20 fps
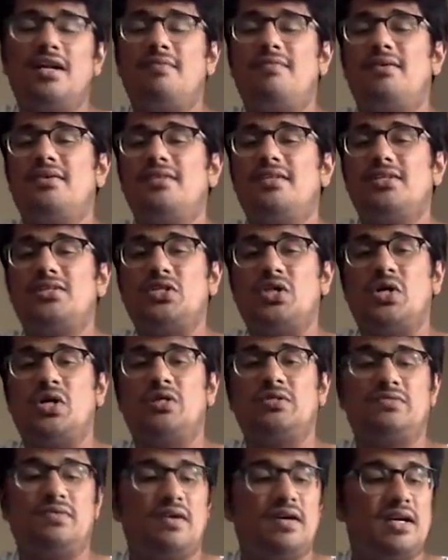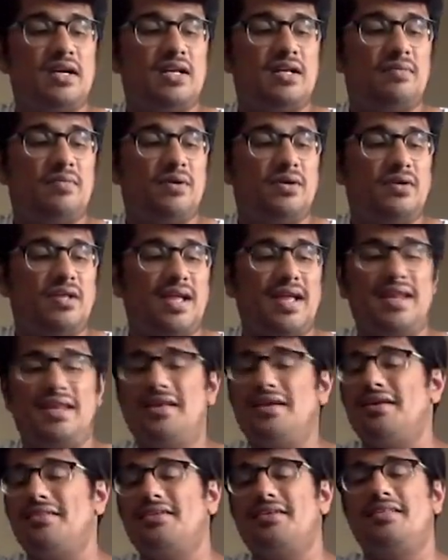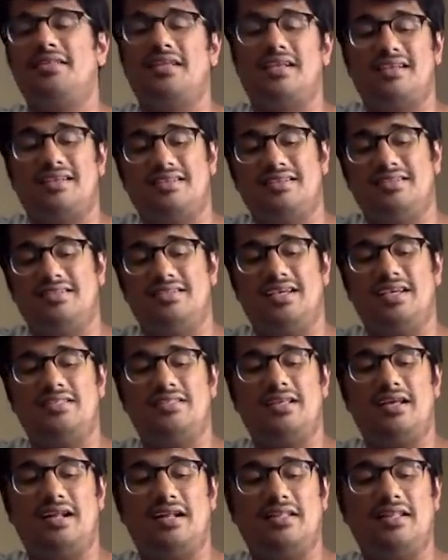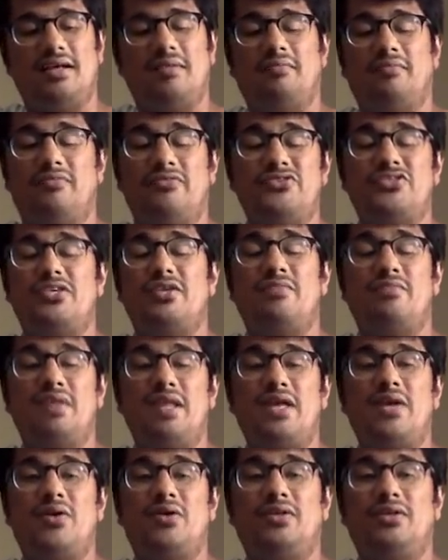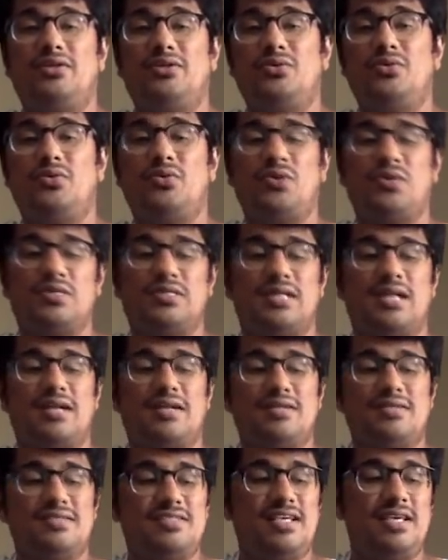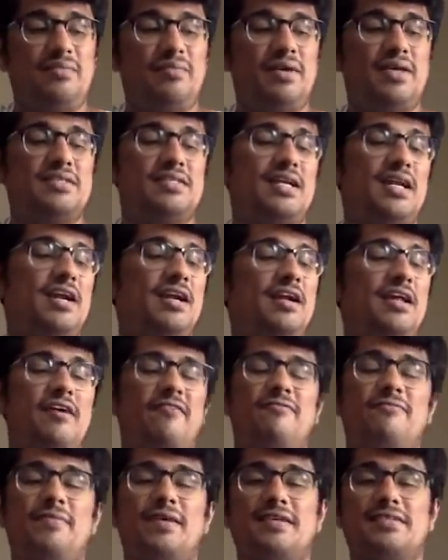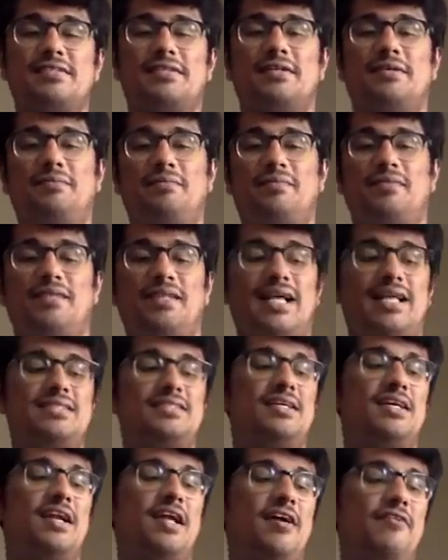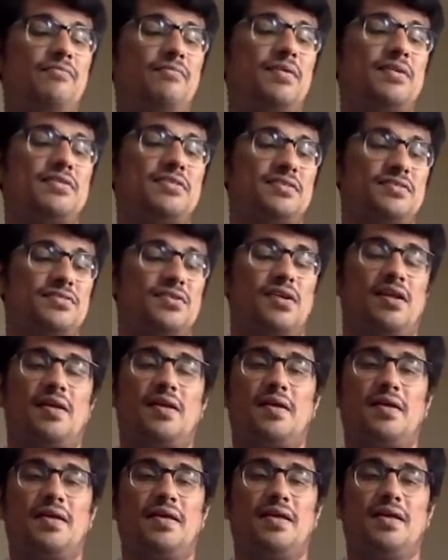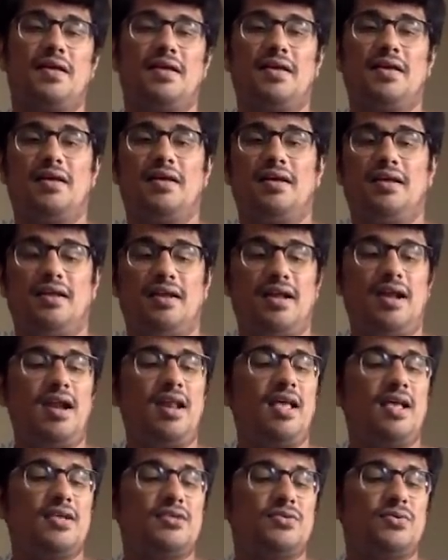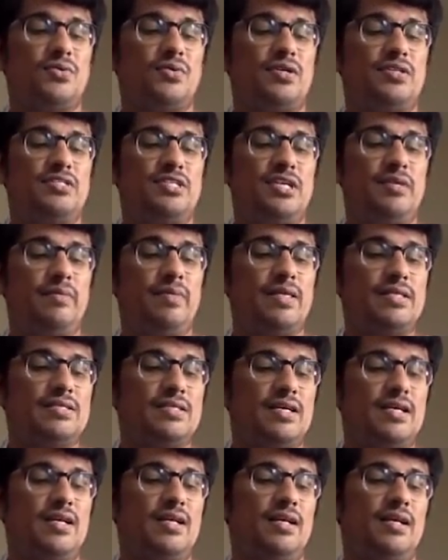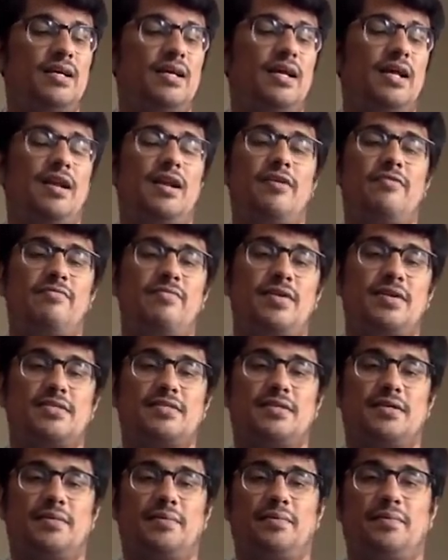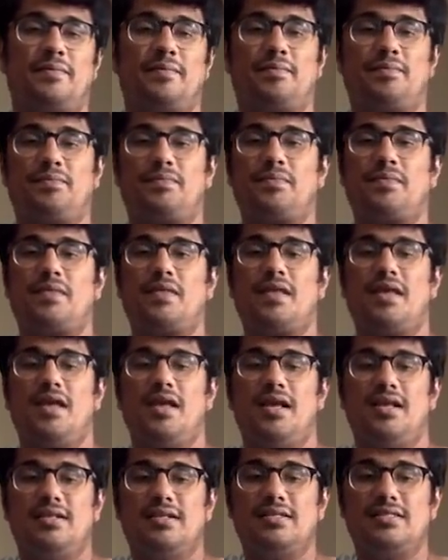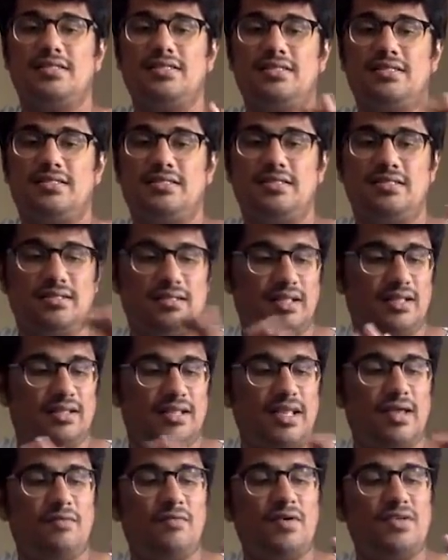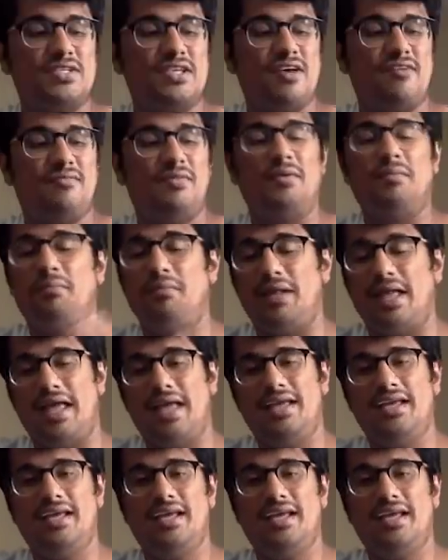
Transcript: Just the two chords, but the sound is so different. Forget about the songs, forget about any other thing. It's just the rhythm which I'm playing on the two chords. That is G major and F major. That's it, F major, sorry. Right? So G major and F major.